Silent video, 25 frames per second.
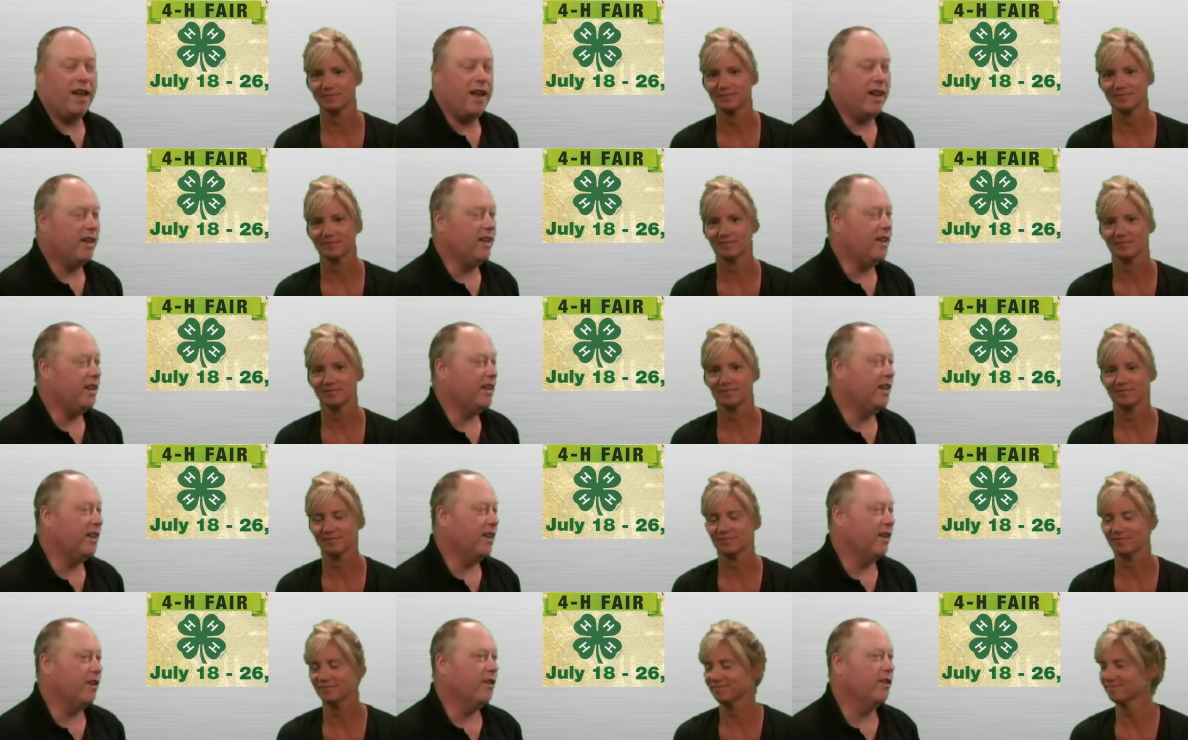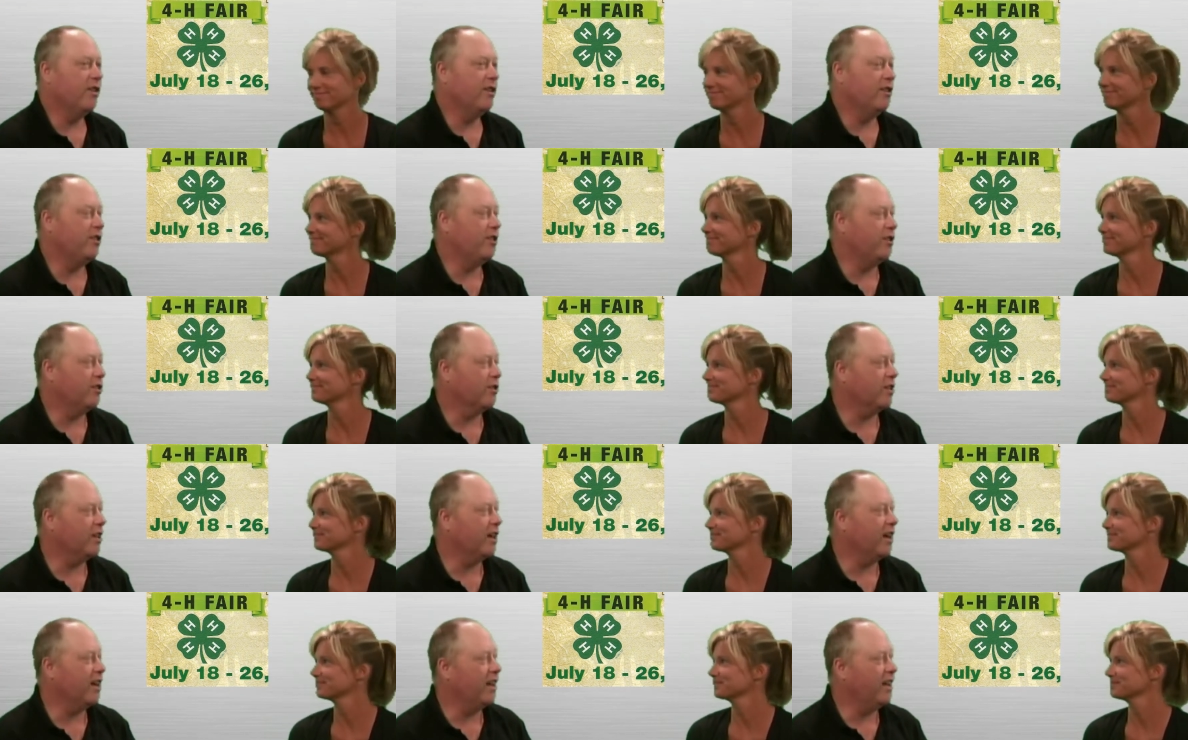Speaker 1: Headley. Karen,
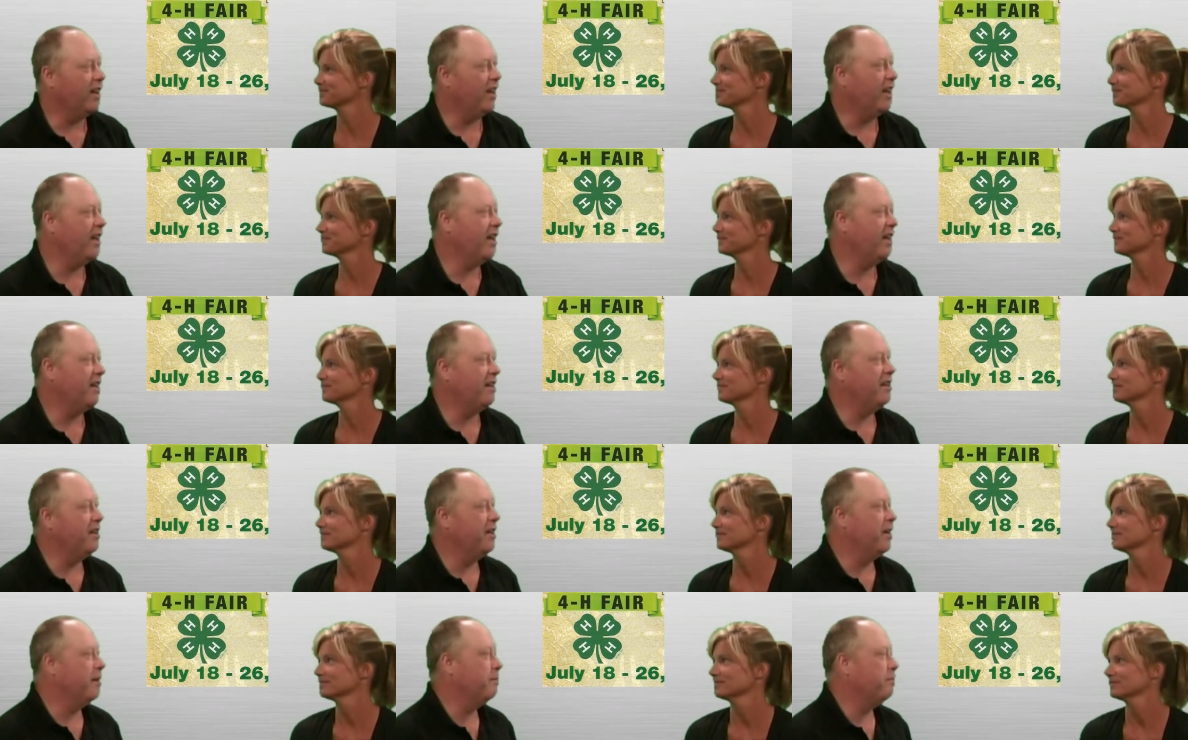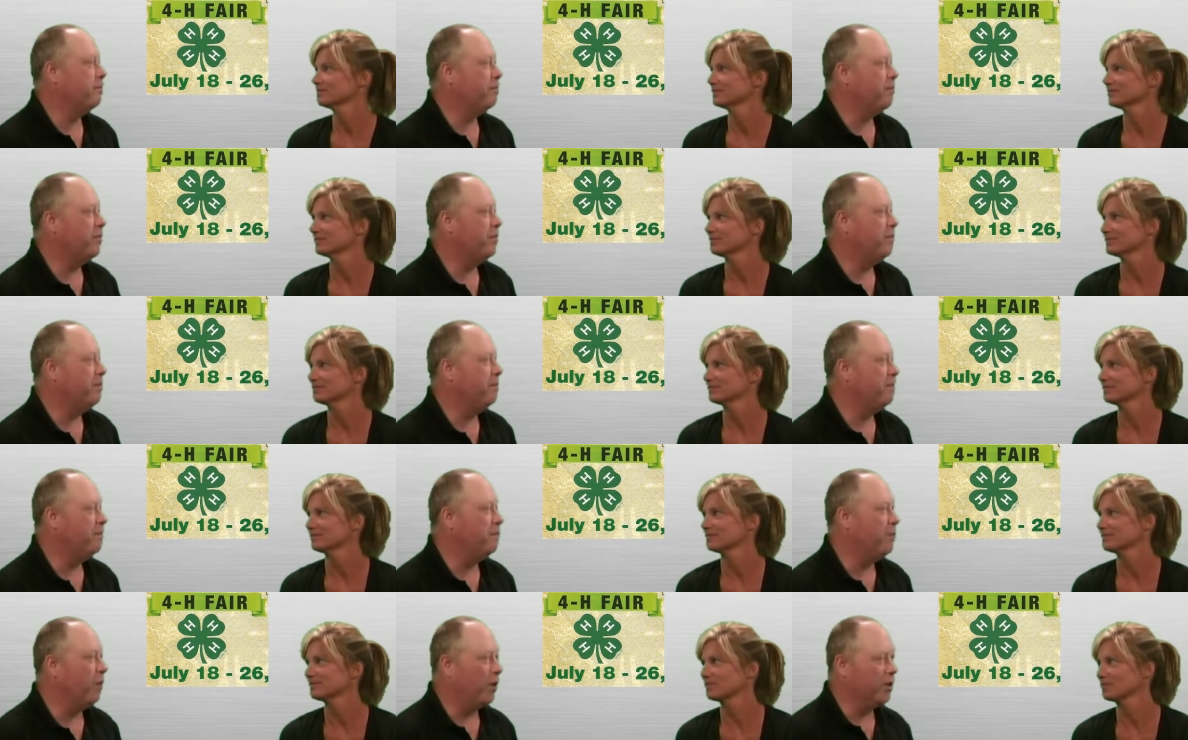you're kind of heading up
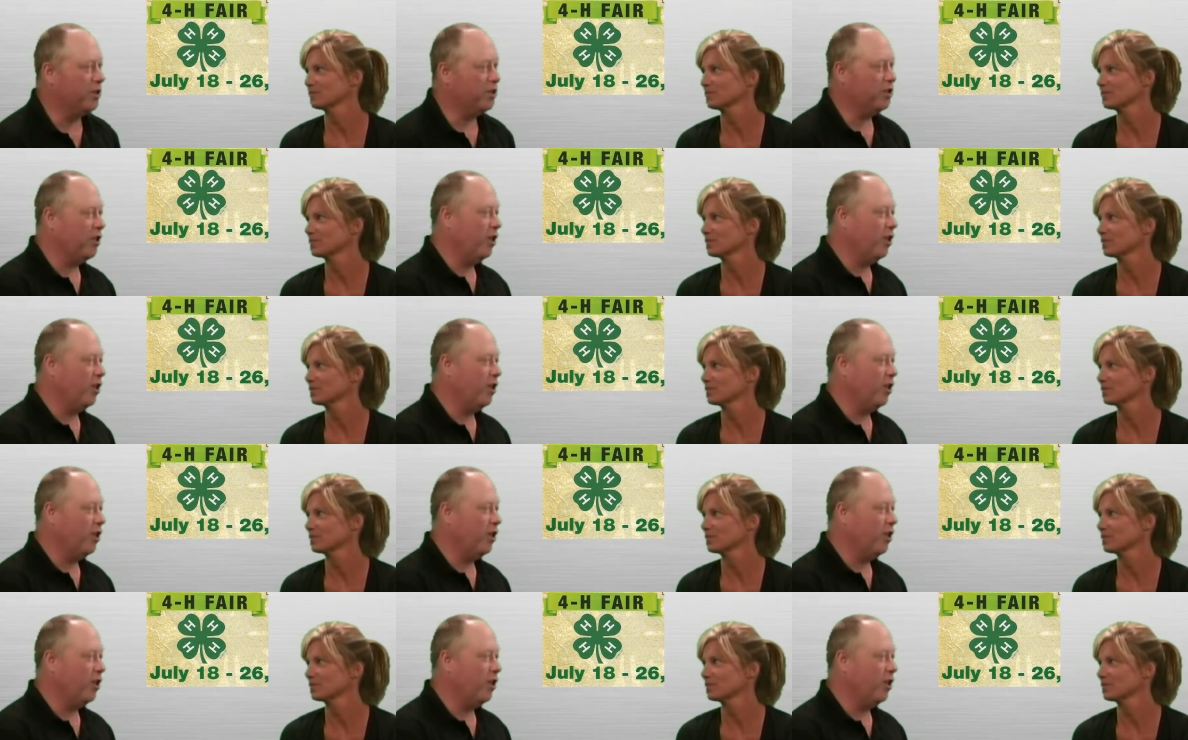what's